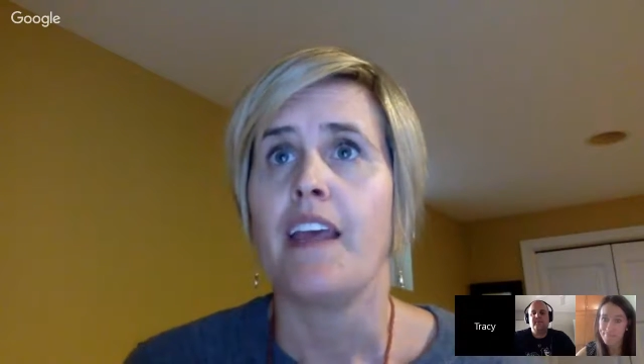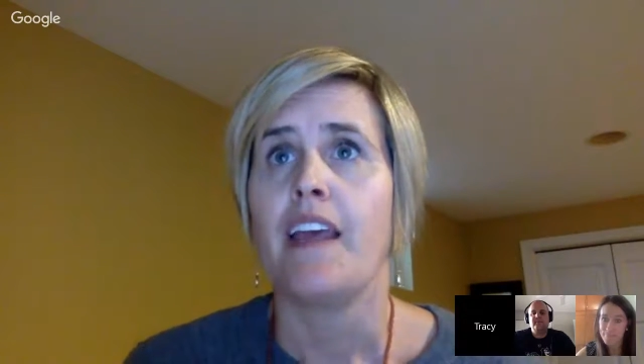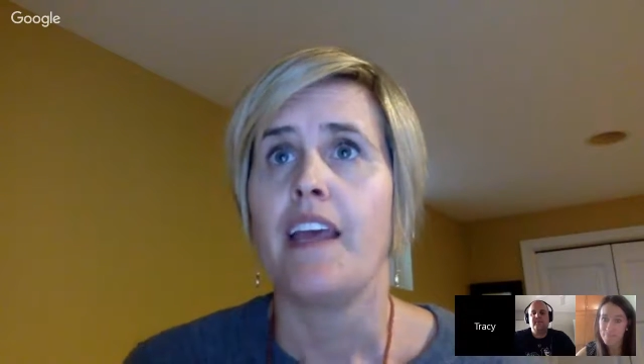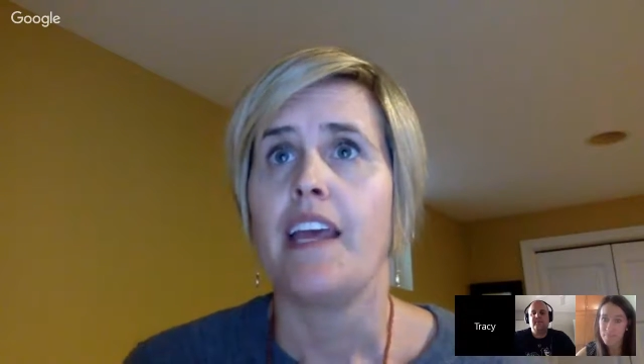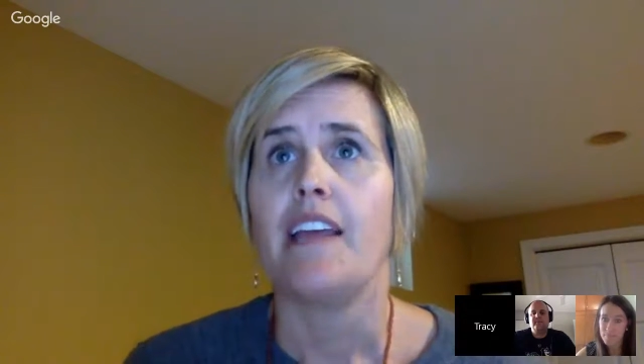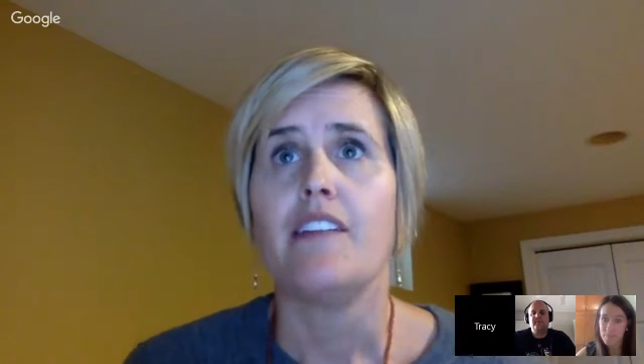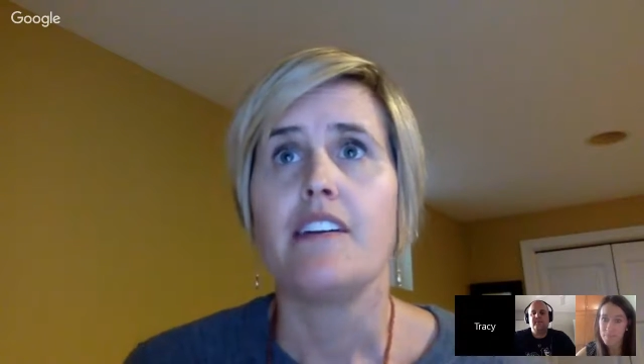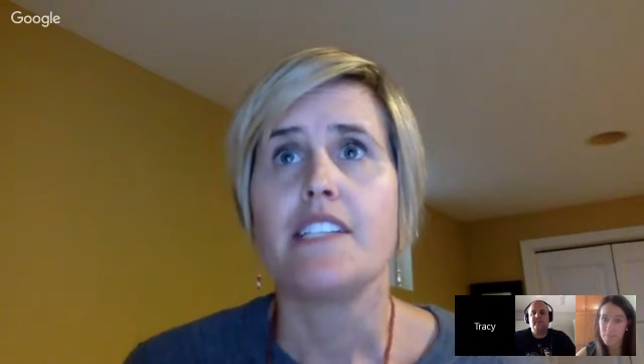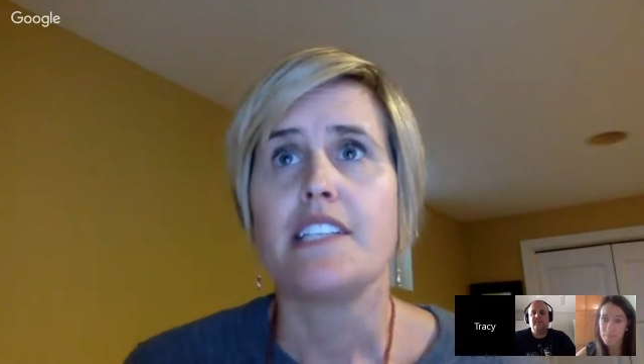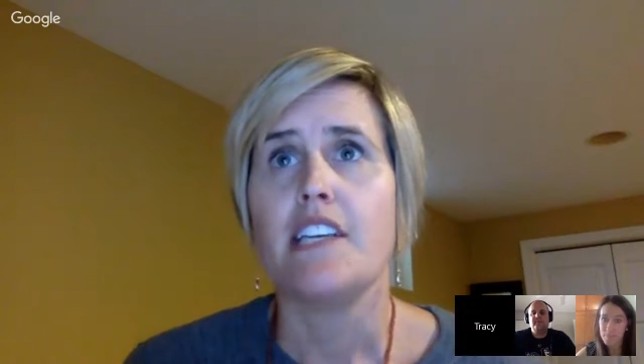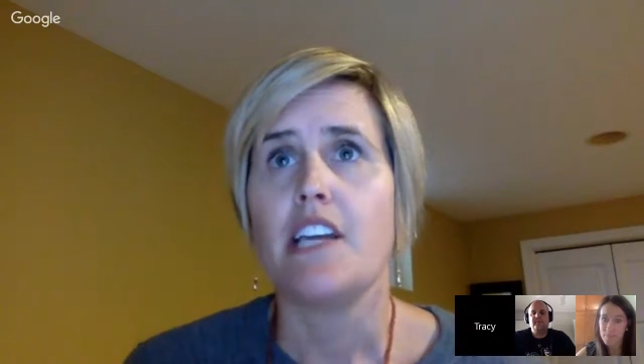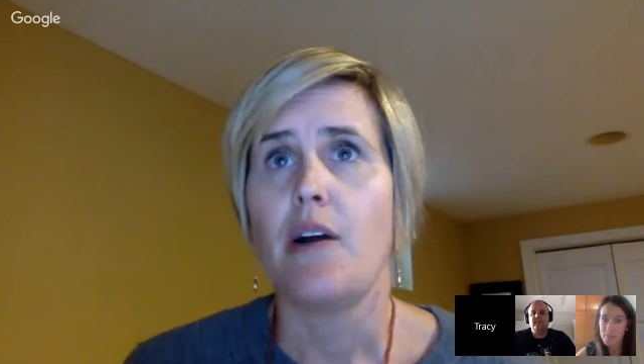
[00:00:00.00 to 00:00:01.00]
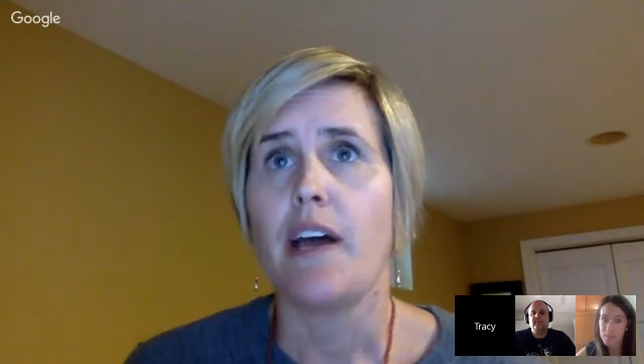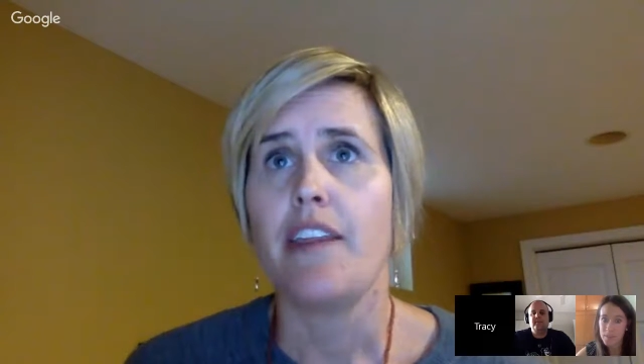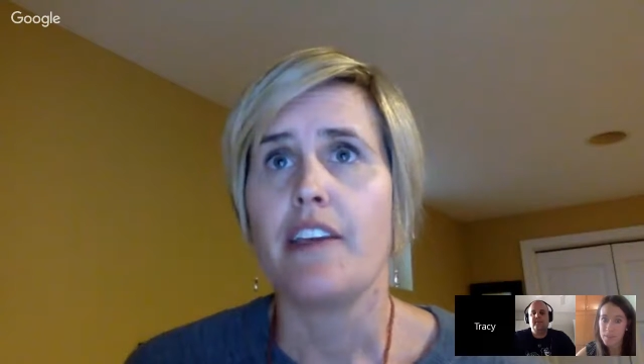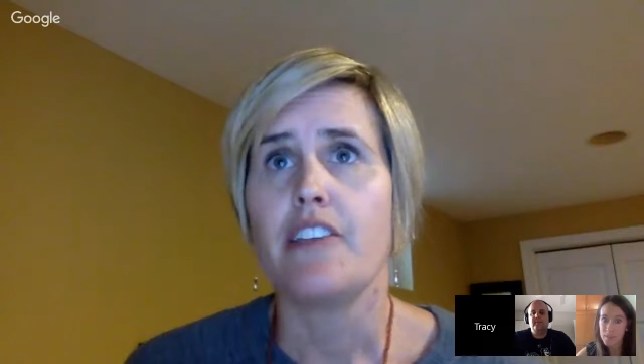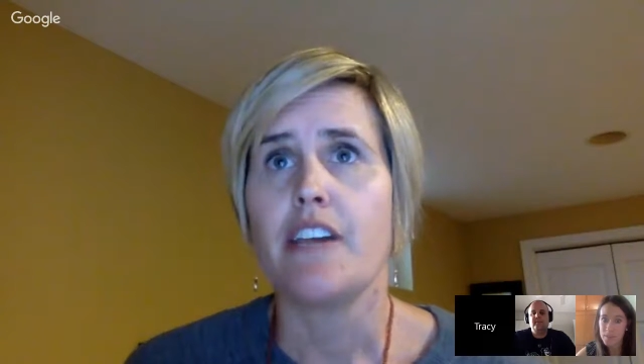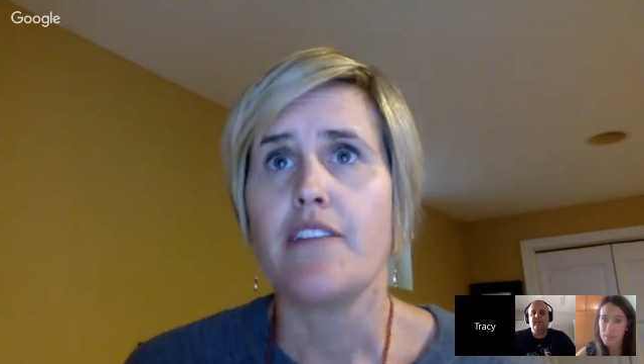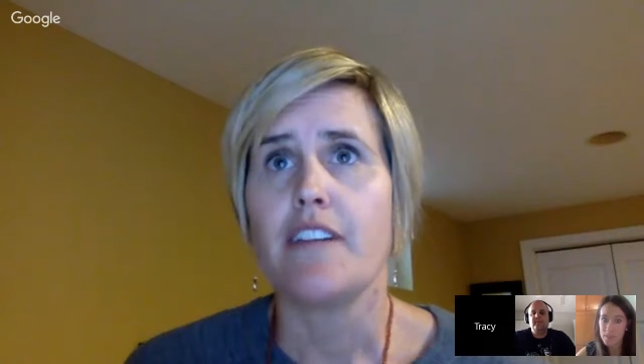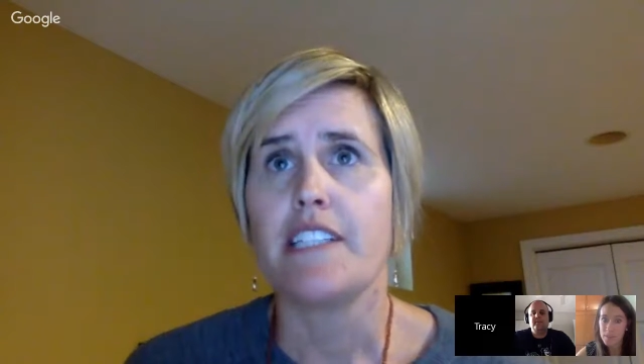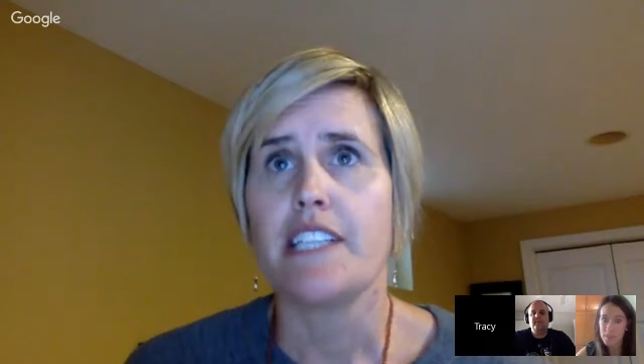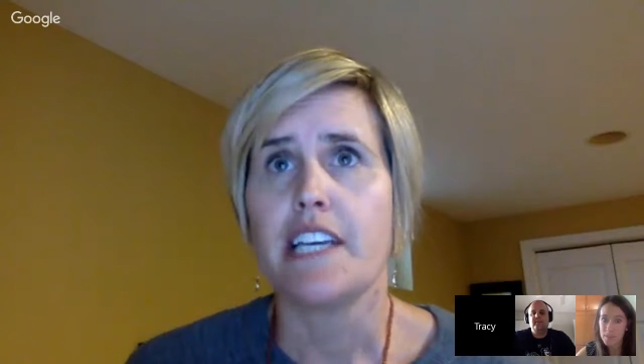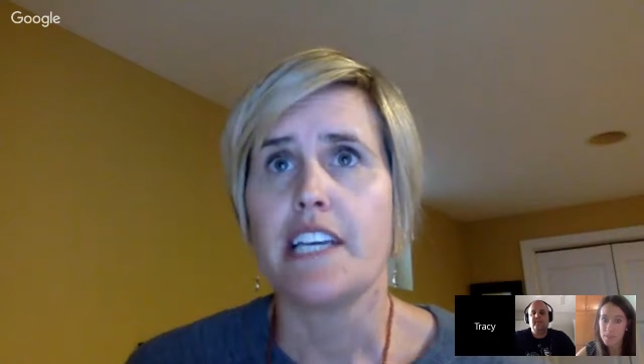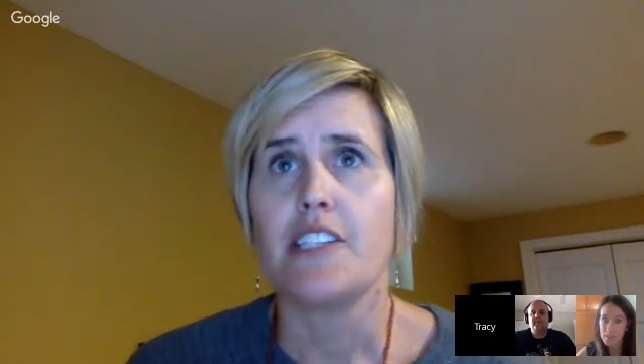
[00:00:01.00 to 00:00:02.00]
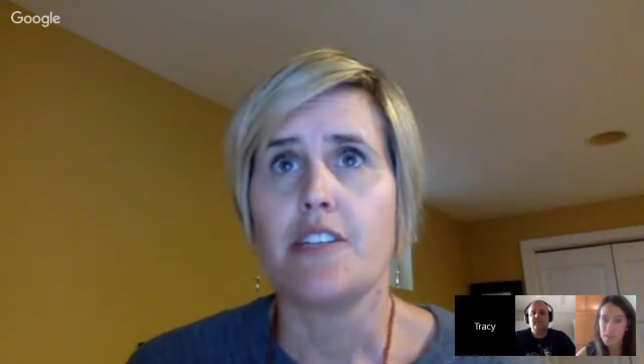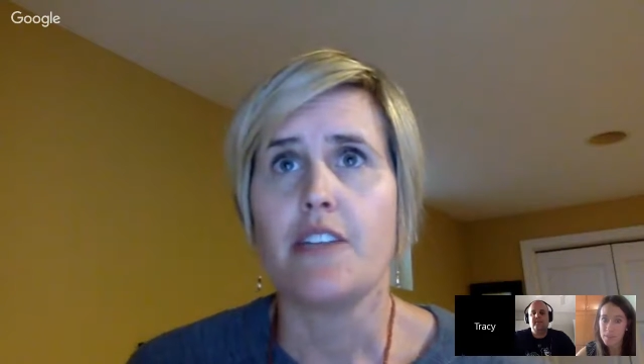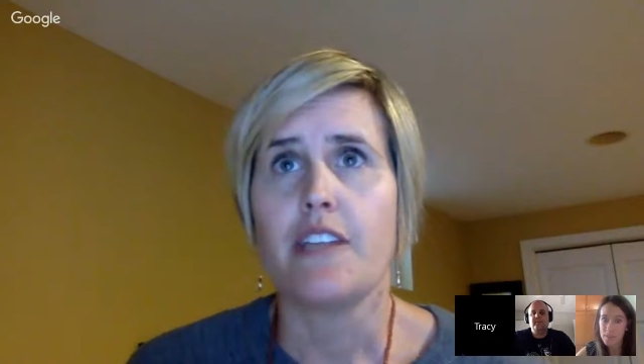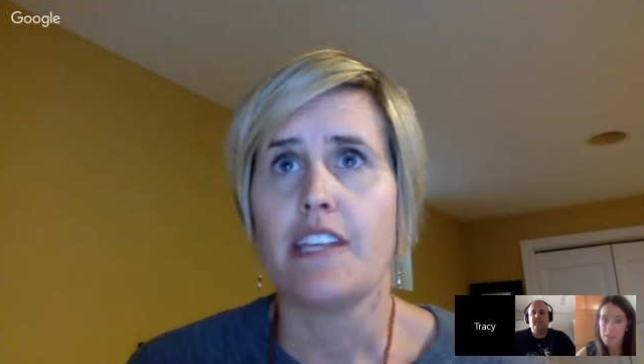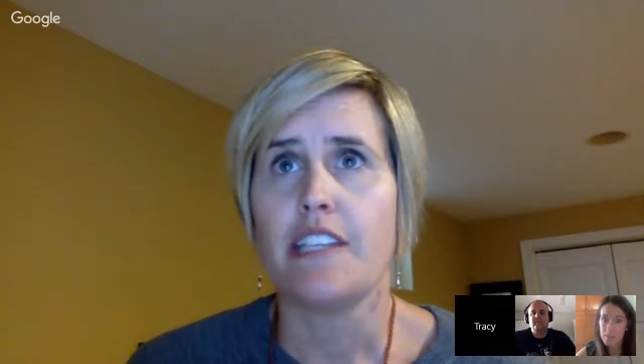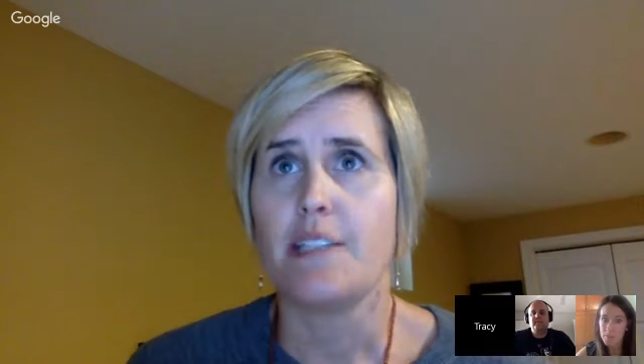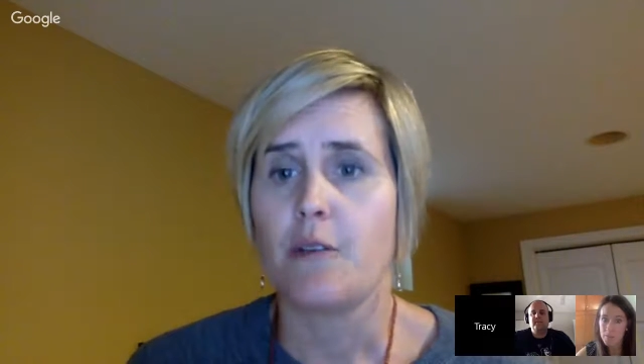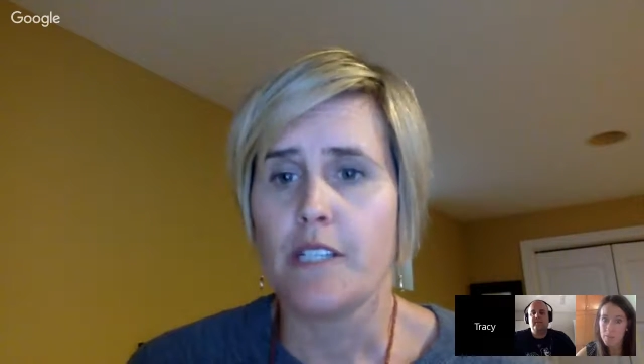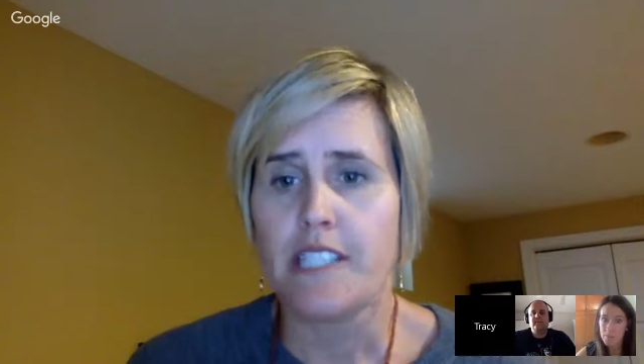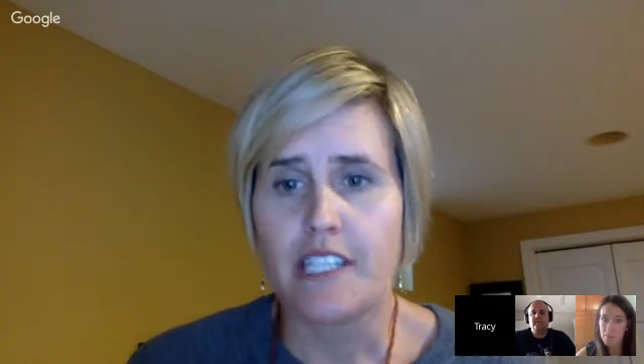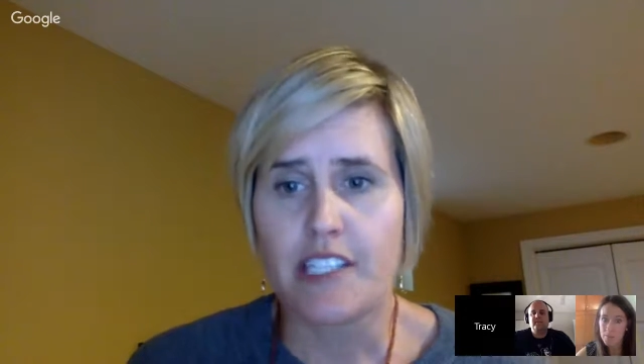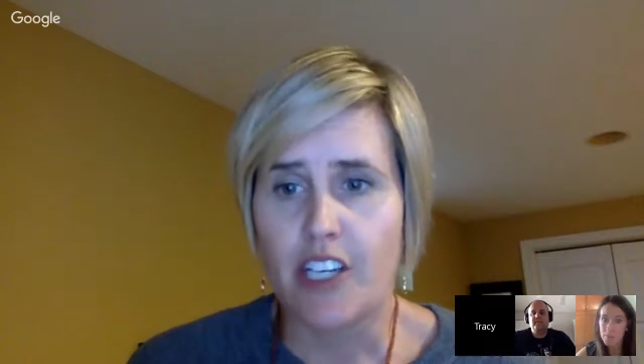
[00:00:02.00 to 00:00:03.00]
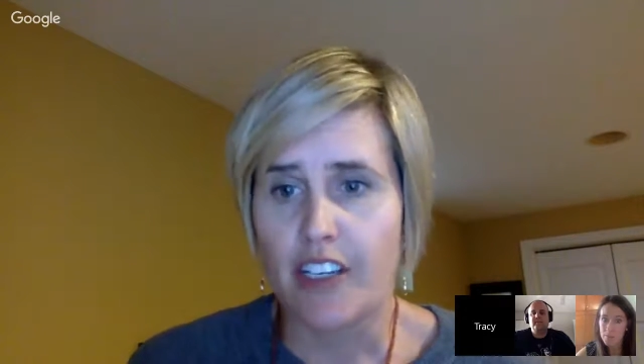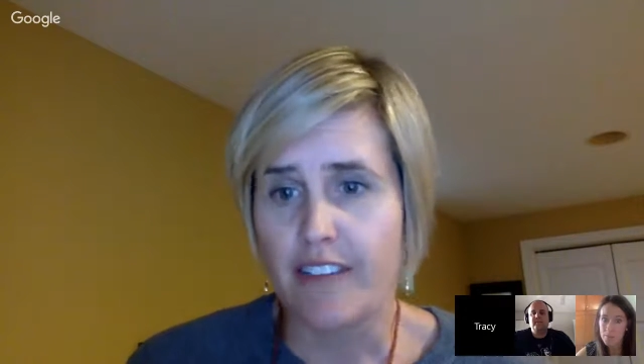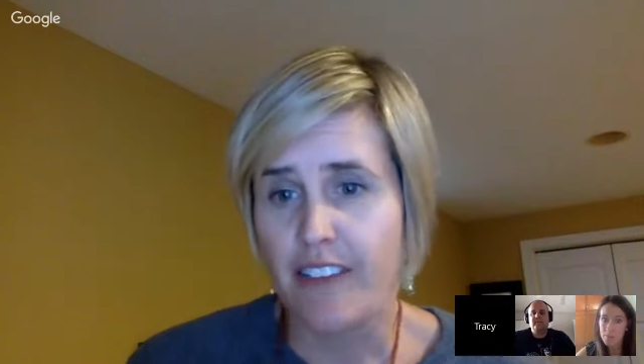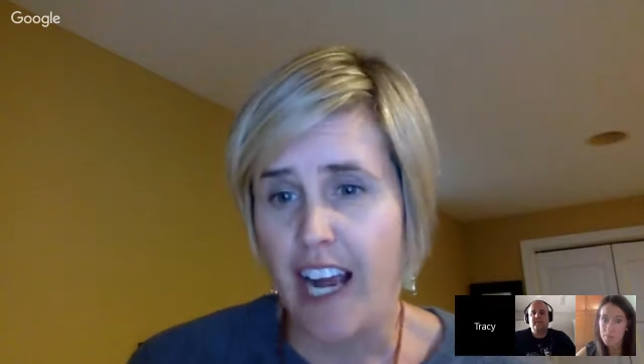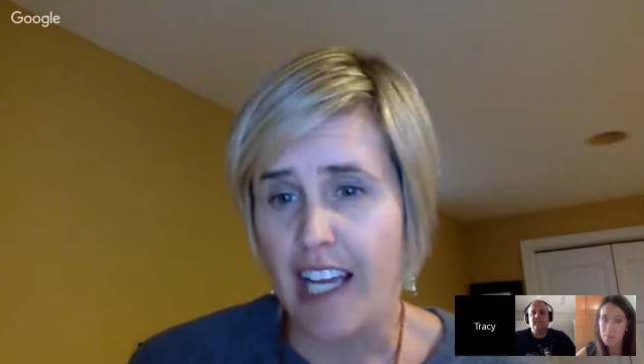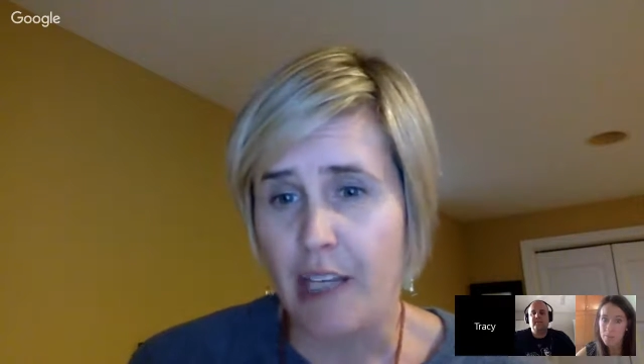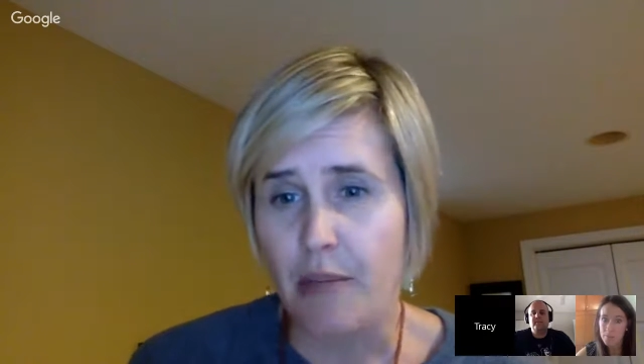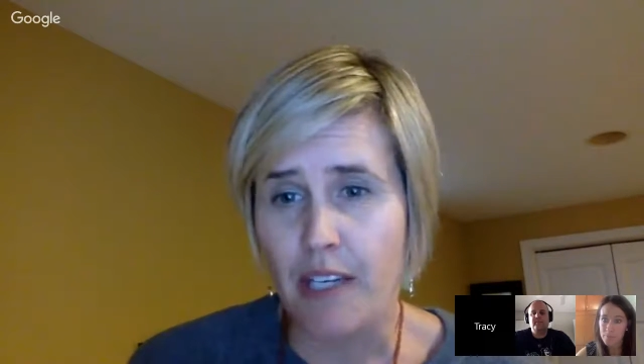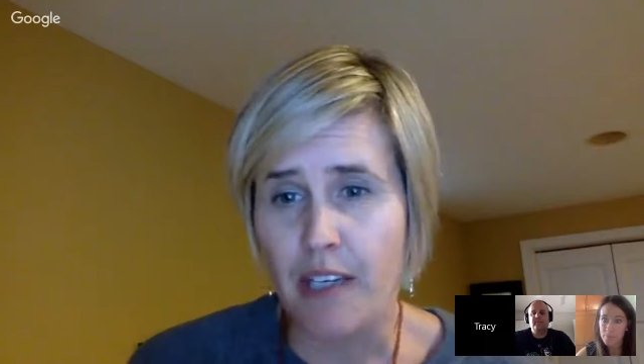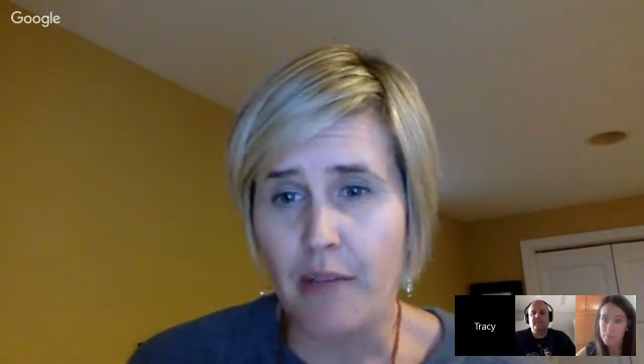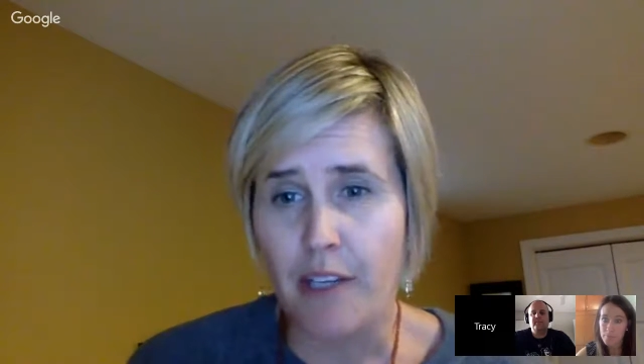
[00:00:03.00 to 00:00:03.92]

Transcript: It looks, I think Jeffrey said too that this course is good for anybody,